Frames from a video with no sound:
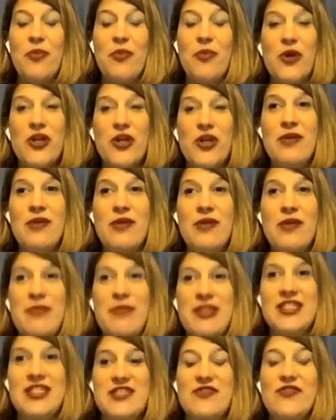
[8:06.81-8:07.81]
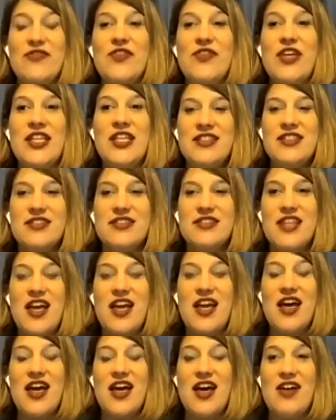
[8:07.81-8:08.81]
boredom is the feeling
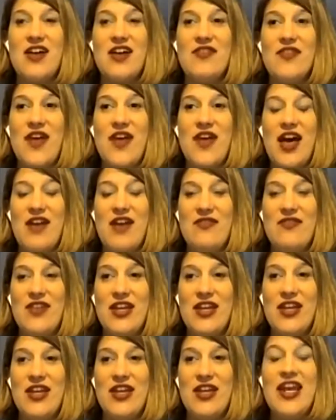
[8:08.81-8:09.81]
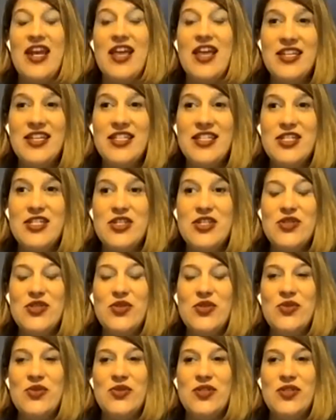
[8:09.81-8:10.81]
of having nothing to
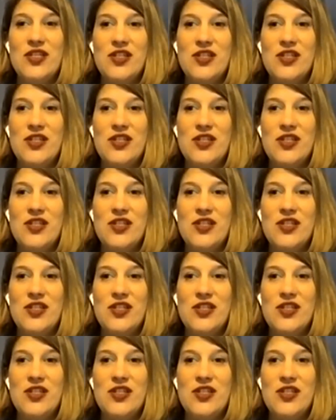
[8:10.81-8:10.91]
do